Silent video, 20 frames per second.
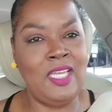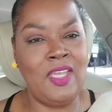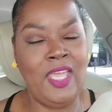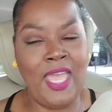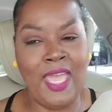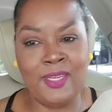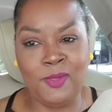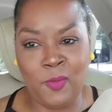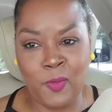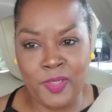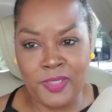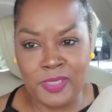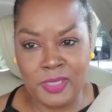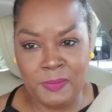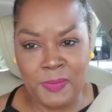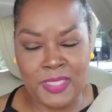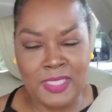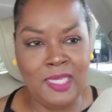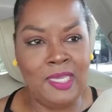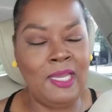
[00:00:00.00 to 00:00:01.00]
It had work to
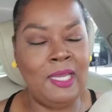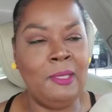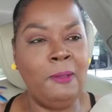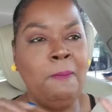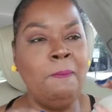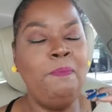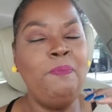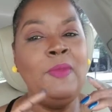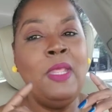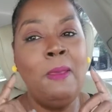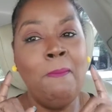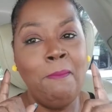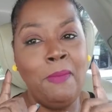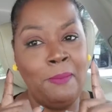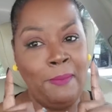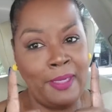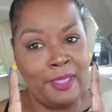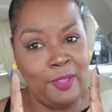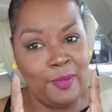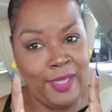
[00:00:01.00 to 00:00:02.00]
be done, but
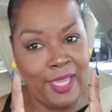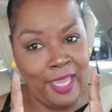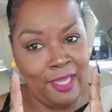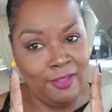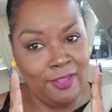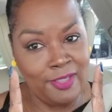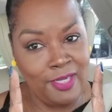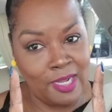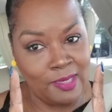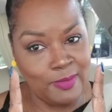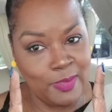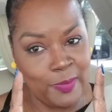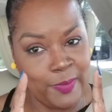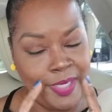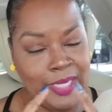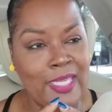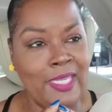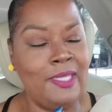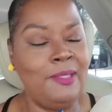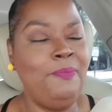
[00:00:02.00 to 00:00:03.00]
my new countertops were
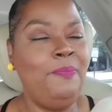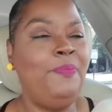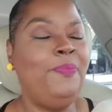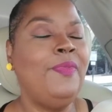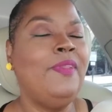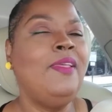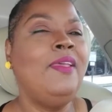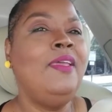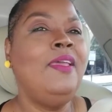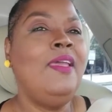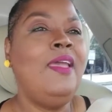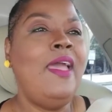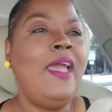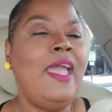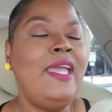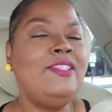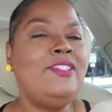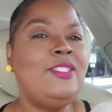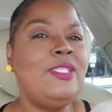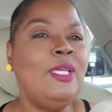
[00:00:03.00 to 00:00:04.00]
in.
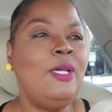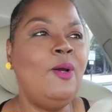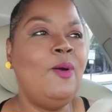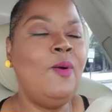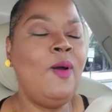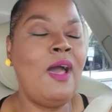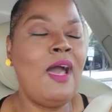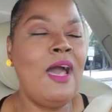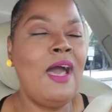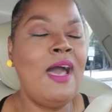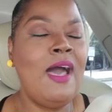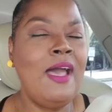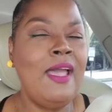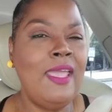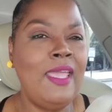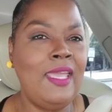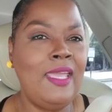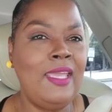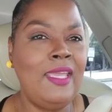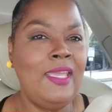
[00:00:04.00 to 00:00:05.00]
And so
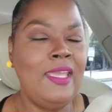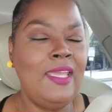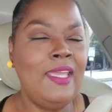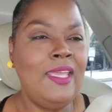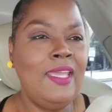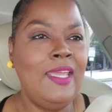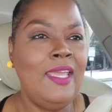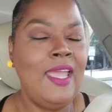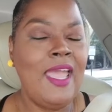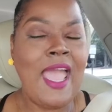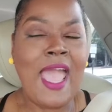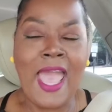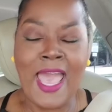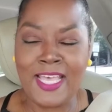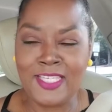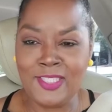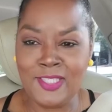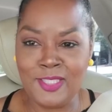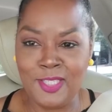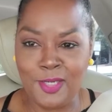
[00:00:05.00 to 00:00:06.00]
I
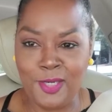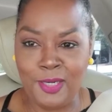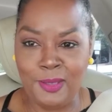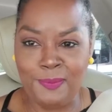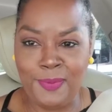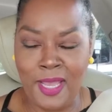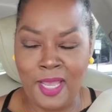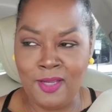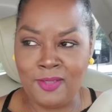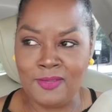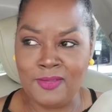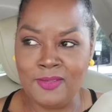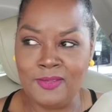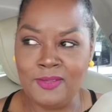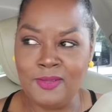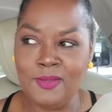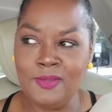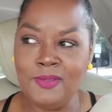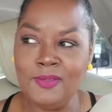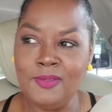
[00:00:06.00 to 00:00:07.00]
asked her about,
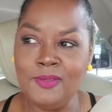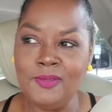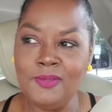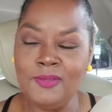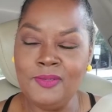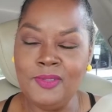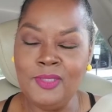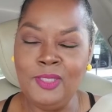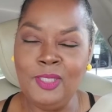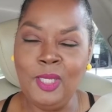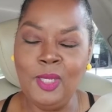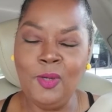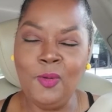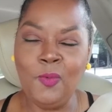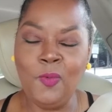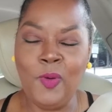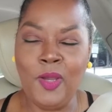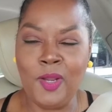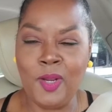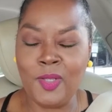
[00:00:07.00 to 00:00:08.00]
you know,
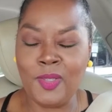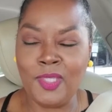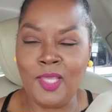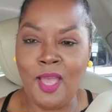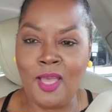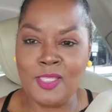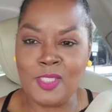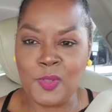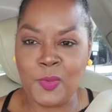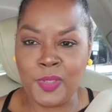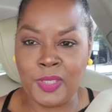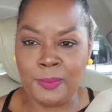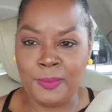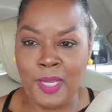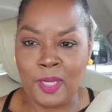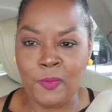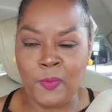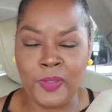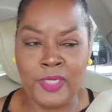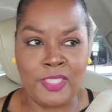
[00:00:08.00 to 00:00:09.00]
what her thoughts were
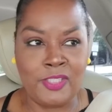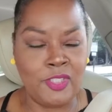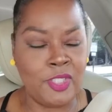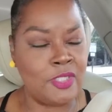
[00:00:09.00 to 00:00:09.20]
about renting.